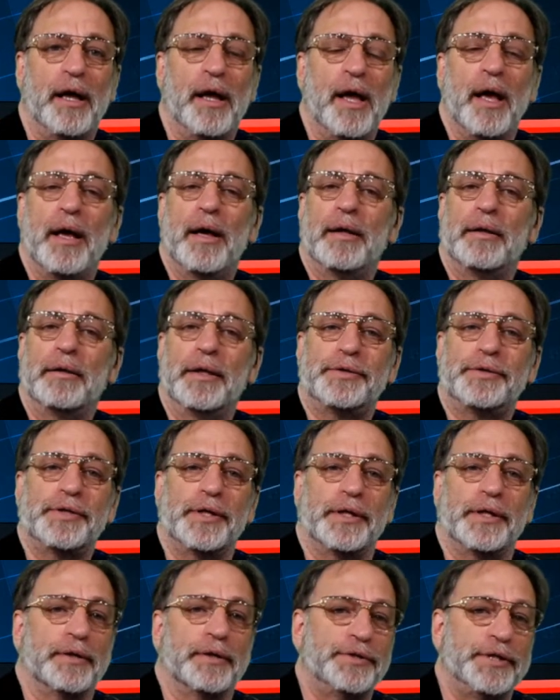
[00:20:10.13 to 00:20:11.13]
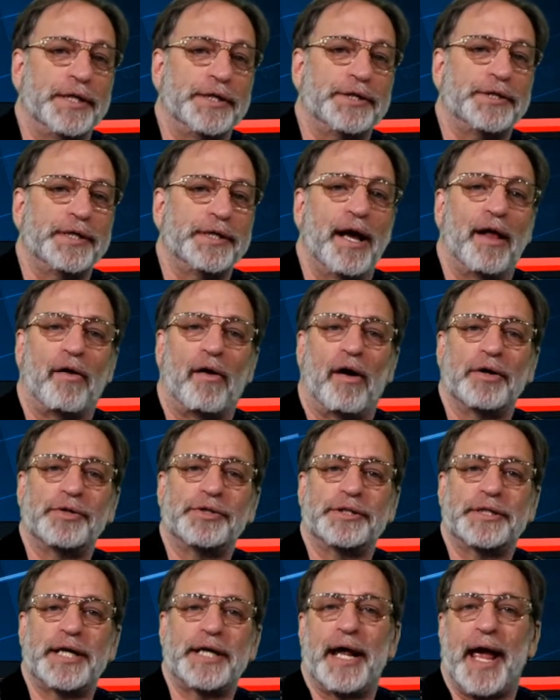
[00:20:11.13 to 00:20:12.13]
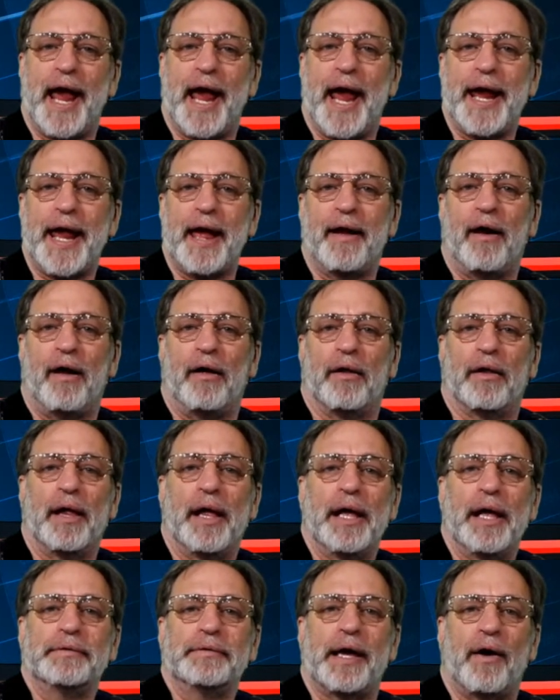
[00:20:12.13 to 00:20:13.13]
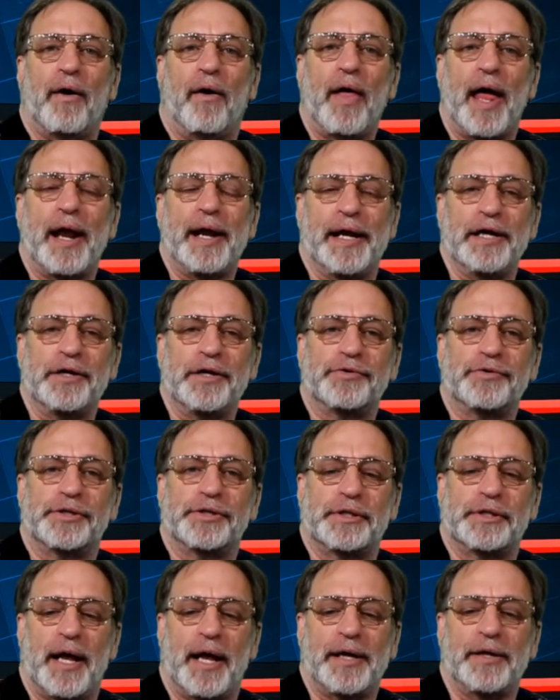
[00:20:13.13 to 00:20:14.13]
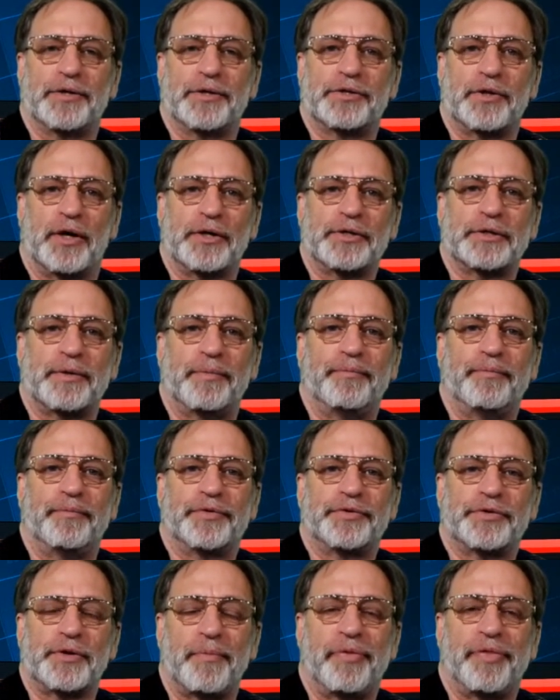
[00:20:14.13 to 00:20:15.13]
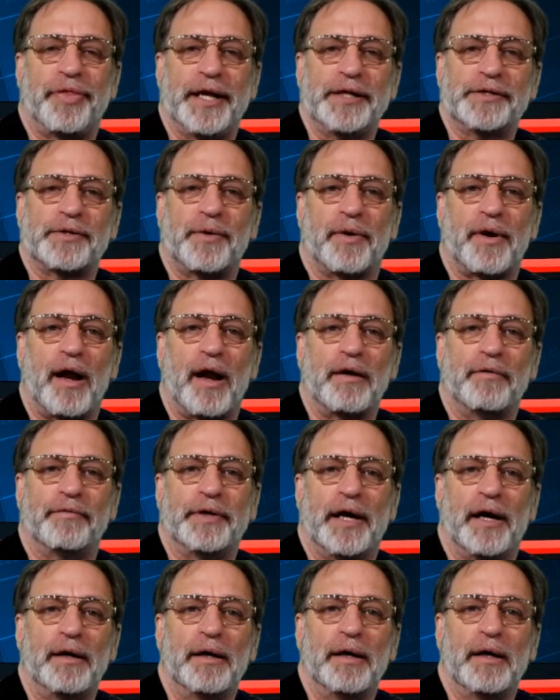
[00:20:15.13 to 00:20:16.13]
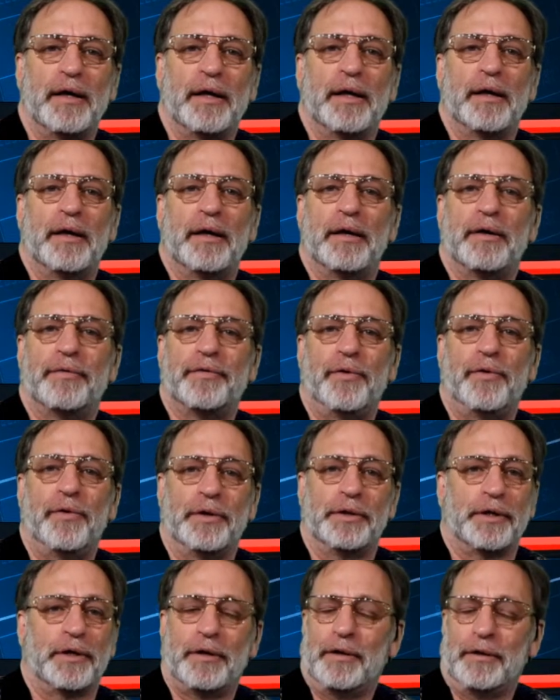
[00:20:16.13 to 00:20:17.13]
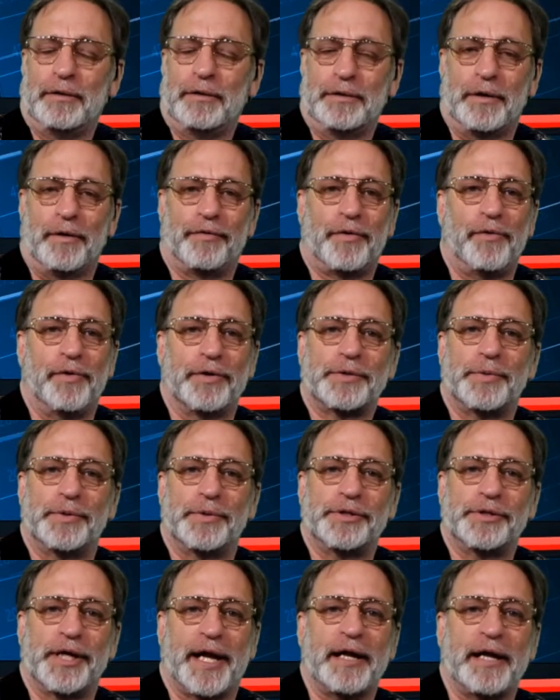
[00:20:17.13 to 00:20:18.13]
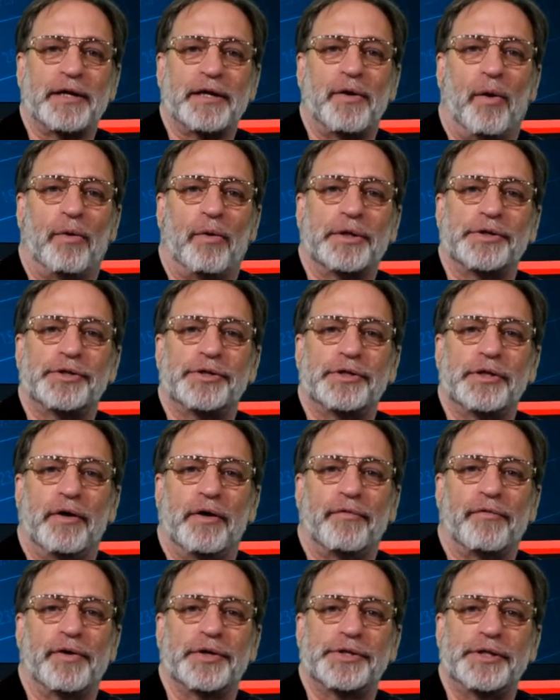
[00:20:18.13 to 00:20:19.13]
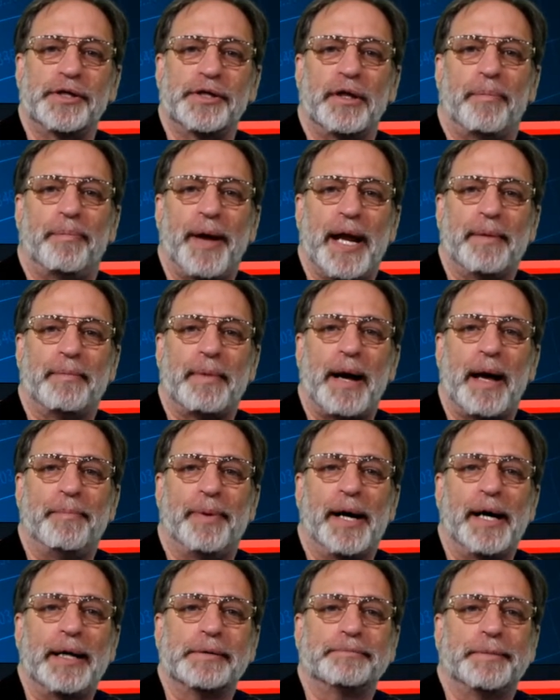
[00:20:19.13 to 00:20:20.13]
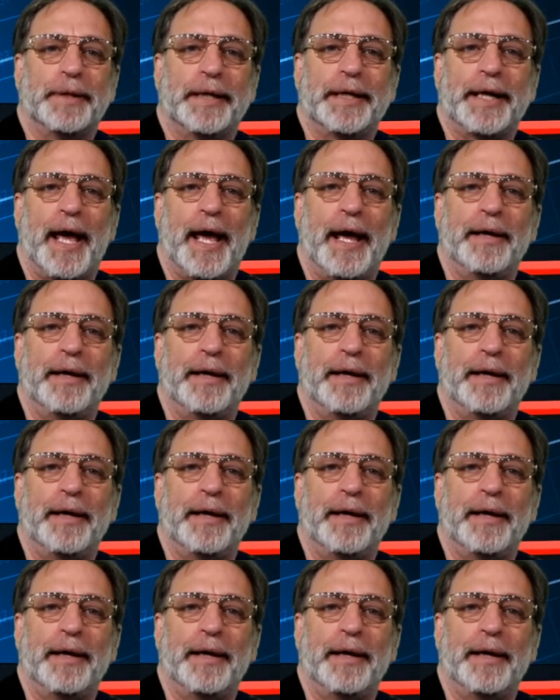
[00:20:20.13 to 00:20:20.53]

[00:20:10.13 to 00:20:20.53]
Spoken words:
Listen, CCL, RCA, AAL, they all had interest today. You saw some things going on over there. Of course, once again, gold and silver is still a pain in my butt, but hey,